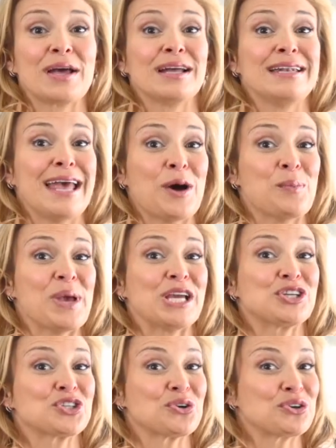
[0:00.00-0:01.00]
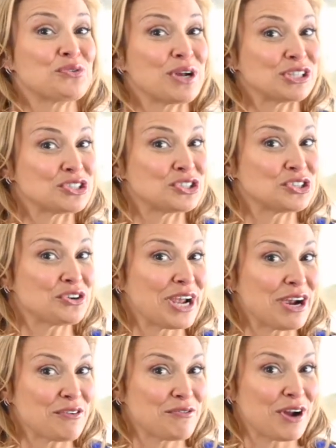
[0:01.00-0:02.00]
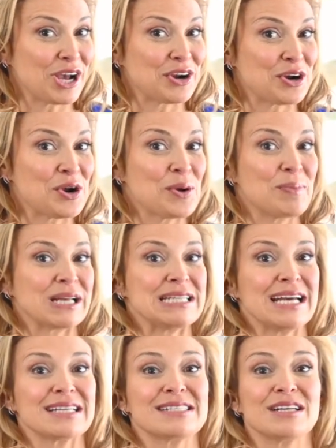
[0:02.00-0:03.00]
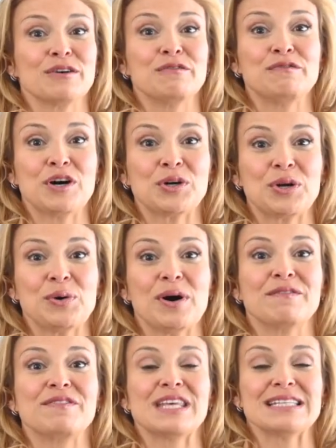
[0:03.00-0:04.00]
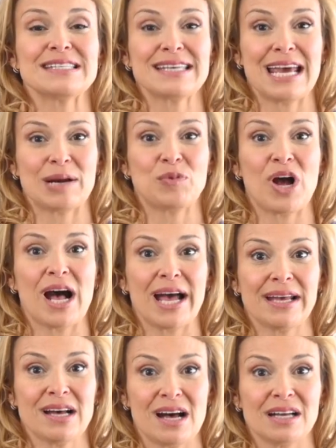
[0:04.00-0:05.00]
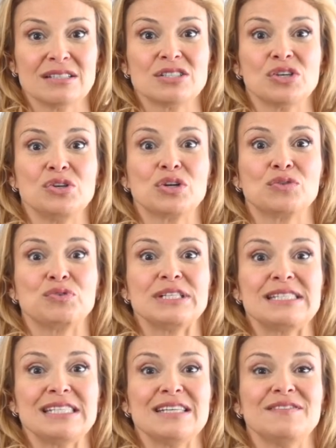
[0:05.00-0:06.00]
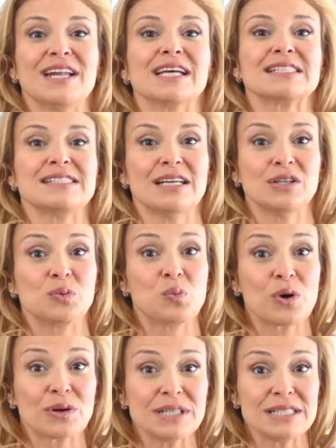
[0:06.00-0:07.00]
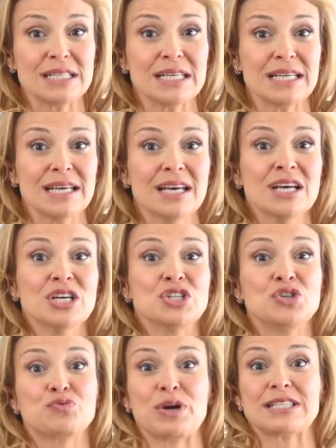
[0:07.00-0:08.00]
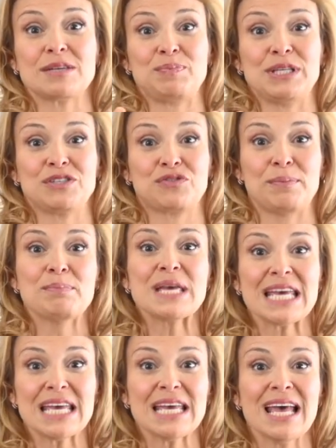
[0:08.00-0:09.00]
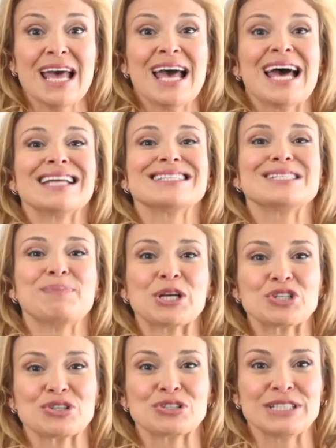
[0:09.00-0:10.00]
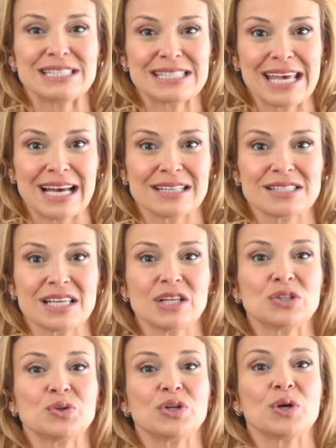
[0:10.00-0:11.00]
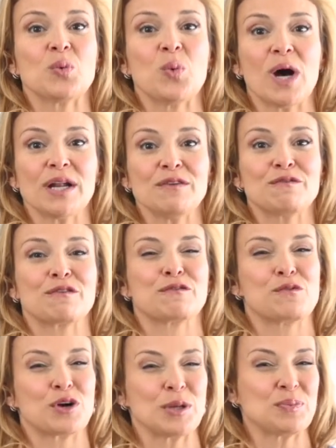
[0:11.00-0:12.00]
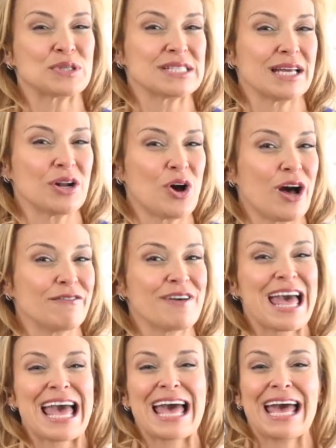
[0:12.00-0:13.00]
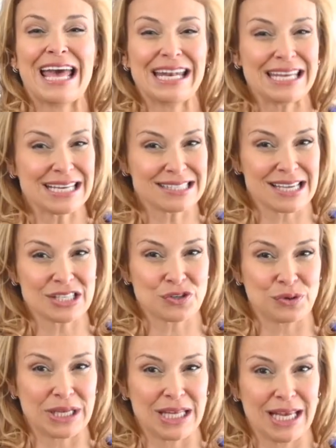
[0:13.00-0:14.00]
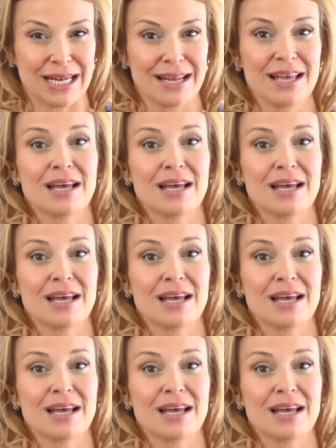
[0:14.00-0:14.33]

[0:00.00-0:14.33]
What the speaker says: Now make sure to register your air fryer by texting a photo of this camera icon so you can receive an extended warranty, new recipes from me, and special discounts, including one for 40% off any accessory kit.